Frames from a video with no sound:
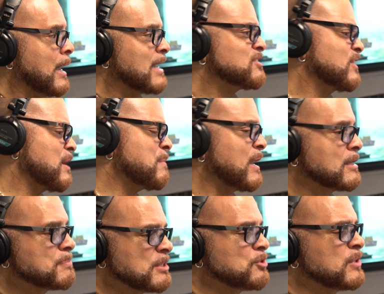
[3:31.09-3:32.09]
I said, okay, man,
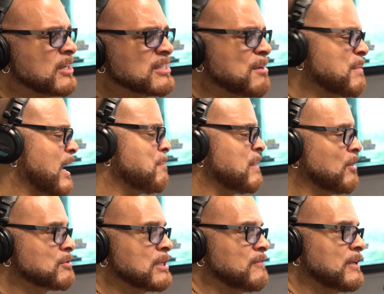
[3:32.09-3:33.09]
it's been 2 years. I mean, I'll be
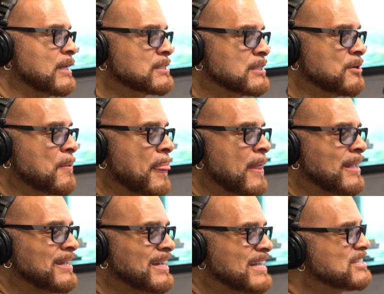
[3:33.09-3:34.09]
on TV next year.
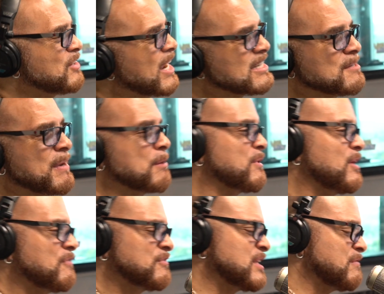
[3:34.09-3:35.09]
I said, you can't tell me I'm
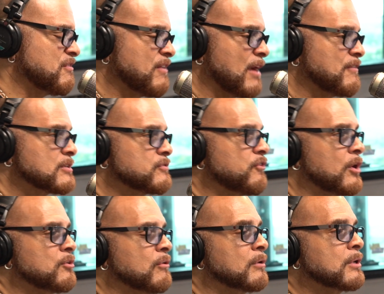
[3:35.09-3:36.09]
going to be on TV 5 years.
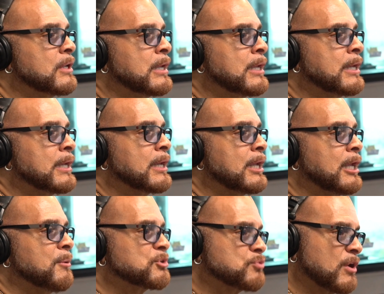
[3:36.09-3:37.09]
Before I knew it,
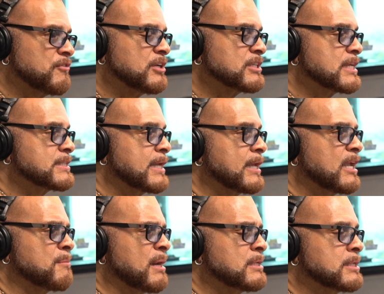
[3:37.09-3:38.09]
it was 12 years. I said,
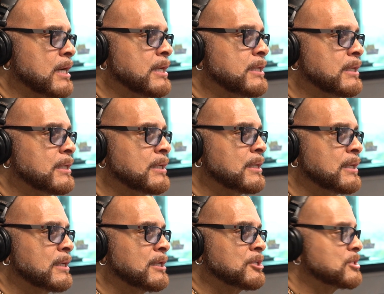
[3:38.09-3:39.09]
am I done?
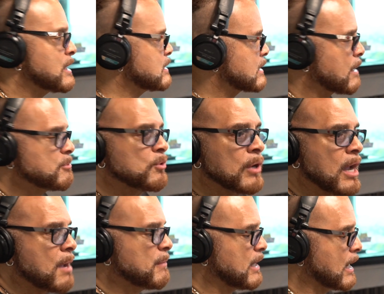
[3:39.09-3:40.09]
So I just kept doing
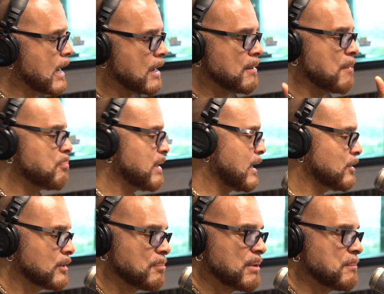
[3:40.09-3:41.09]
comedy. I
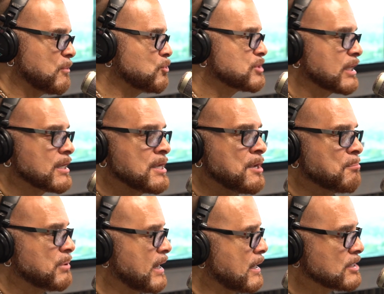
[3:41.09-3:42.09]
learned to play music,
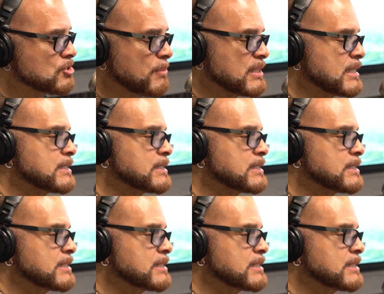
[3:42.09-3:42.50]
play instruments.